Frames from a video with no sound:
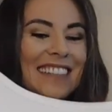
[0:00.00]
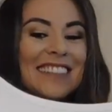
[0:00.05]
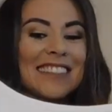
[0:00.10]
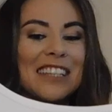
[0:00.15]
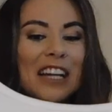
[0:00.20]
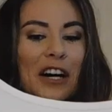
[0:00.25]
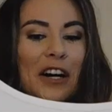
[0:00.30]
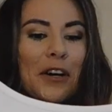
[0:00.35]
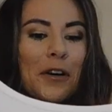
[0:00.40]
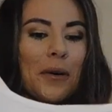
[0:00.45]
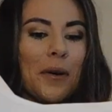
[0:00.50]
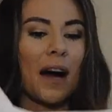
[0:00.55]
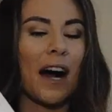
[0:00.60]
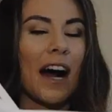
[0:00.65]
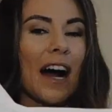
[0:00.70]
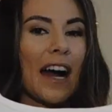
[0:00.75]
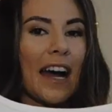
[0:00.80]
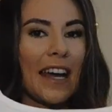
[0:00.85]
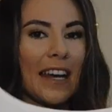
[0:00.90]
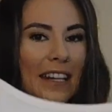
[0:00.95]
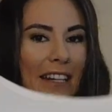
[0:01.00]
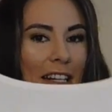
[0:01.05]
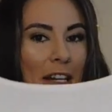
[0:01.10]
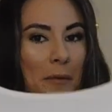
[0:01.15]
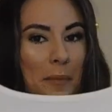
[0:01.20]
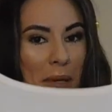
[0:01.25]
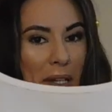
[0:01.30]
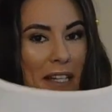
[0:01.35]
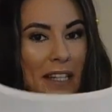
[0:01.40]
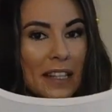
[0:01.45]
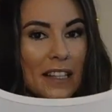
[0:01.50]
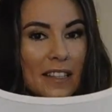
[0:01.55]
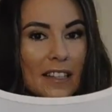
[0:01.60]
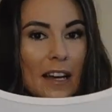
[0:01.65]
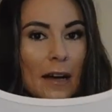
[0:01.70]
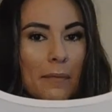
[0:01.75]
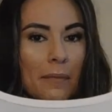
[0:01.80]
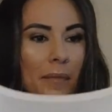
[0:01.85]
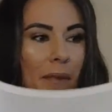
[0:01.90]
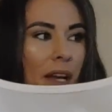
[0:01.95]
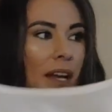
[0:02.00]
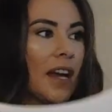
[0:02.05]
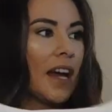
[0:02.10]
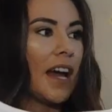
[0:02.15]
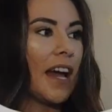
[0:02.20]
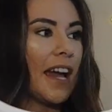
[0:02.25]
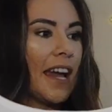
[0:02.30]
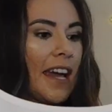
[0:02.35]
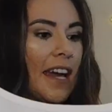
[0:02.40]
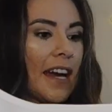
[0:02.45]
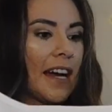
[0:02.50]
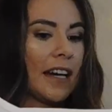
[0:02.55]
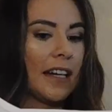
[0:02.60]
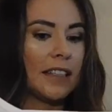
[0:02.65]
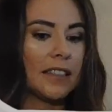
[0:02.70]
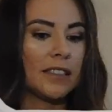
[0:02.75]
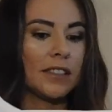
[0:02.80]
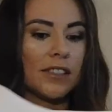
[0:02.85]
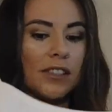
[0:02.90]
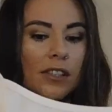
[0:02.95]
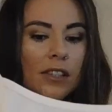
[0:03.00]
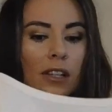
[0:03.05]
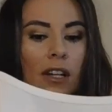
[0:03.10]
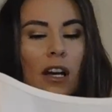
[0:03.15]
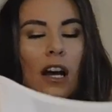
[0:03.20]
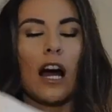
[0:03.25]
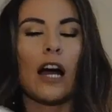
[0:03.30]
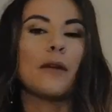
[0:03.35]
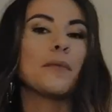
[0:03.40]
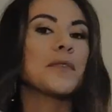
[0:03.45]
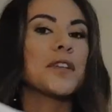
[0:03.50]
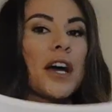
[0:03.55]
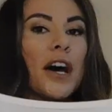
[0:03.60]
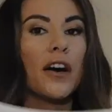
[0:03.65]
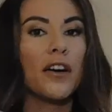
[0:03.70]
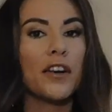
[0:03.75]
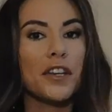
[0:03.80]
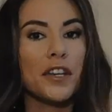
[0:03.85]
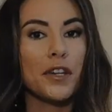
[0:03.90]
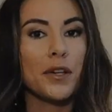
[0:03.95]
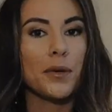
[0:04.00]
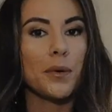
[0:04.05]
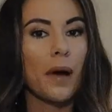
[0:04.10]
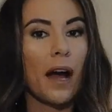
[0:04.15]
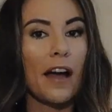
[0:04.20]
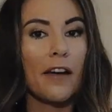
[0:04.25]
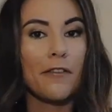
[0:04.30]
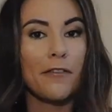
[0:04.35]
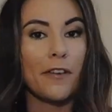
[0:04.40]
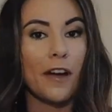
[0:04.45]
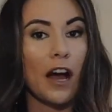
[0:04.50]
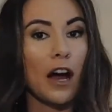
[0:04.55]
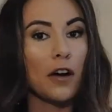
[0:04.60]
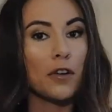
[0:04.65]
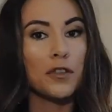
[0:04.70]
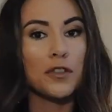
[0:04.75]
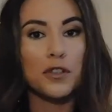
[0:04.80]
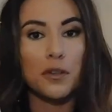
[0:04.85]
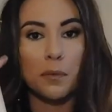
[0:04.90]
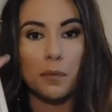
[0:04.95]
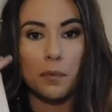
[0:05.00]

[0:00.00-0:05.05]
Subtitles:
So I ended up picking this up. And I'm telling you, I found